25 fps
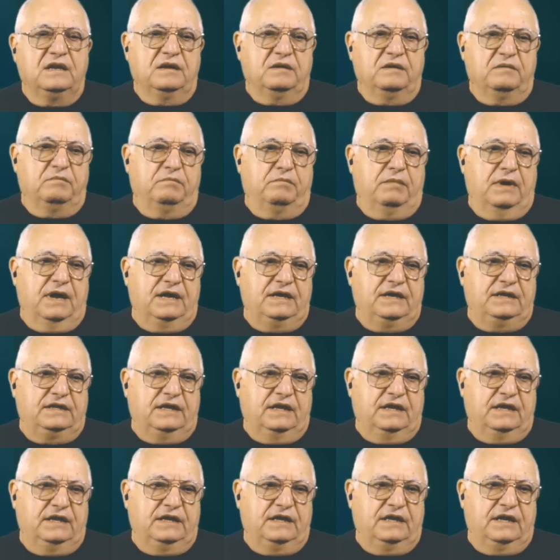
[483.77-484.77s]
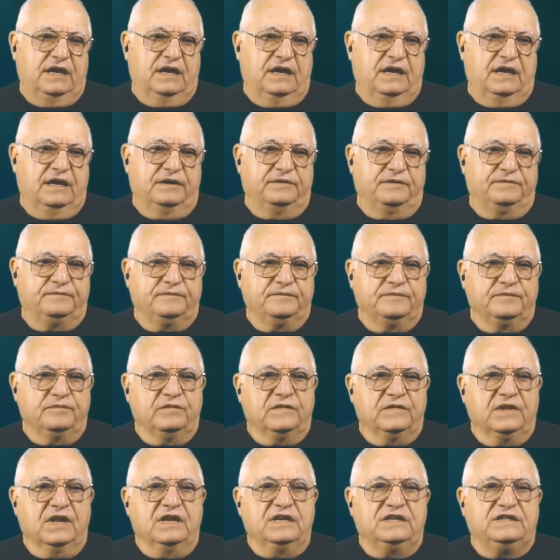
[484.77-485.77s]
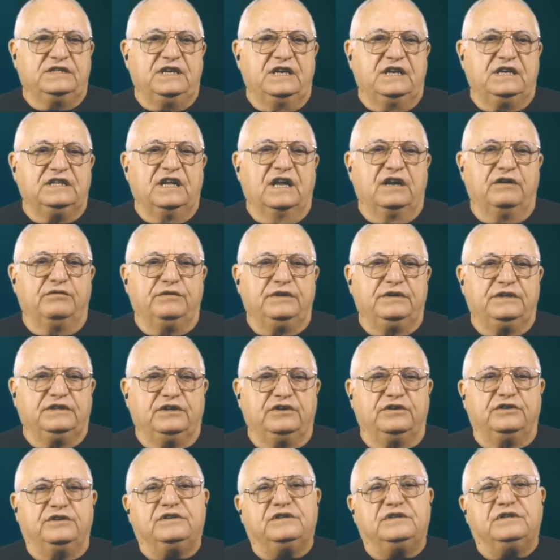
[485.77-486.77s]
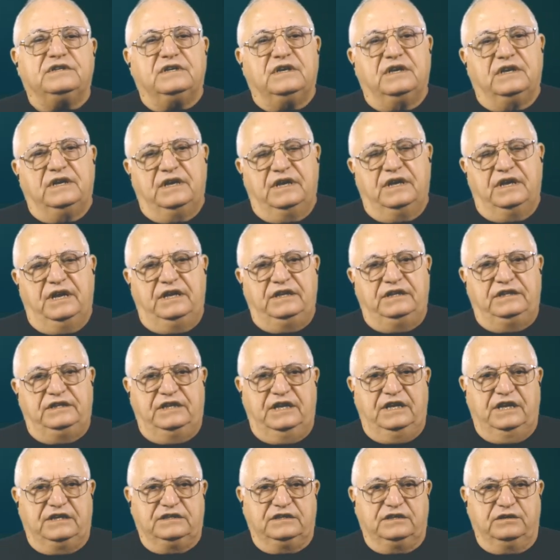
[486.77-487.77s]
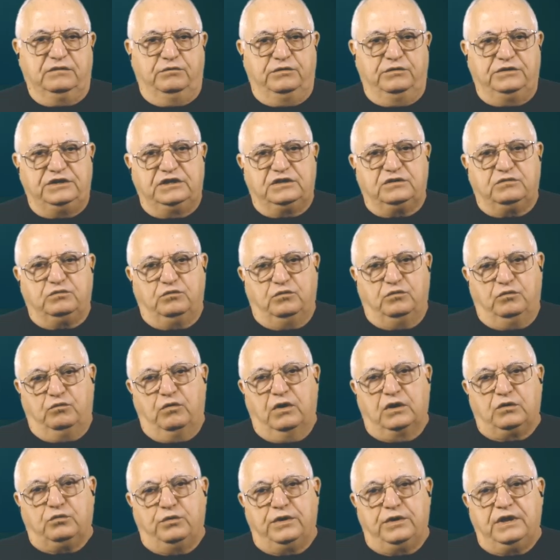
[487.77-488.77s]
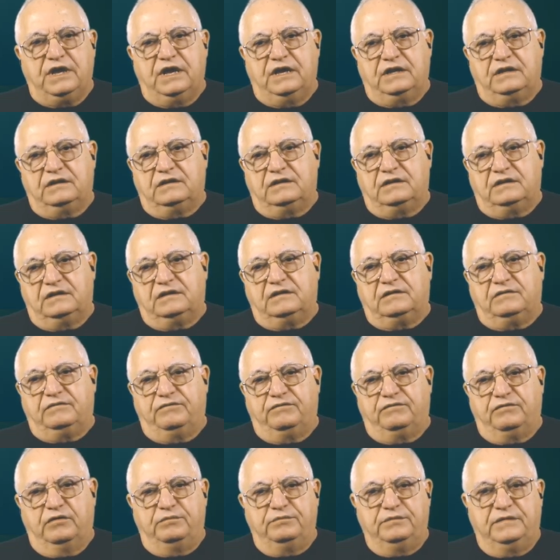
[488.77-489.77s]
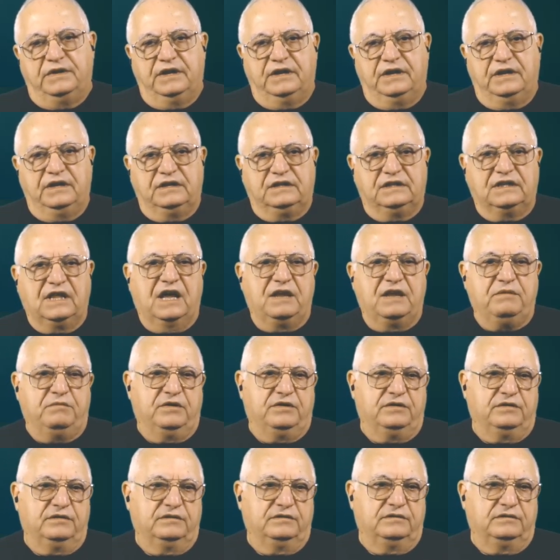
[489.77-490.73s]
by the signal returns in ticks, which is what we get from the timer.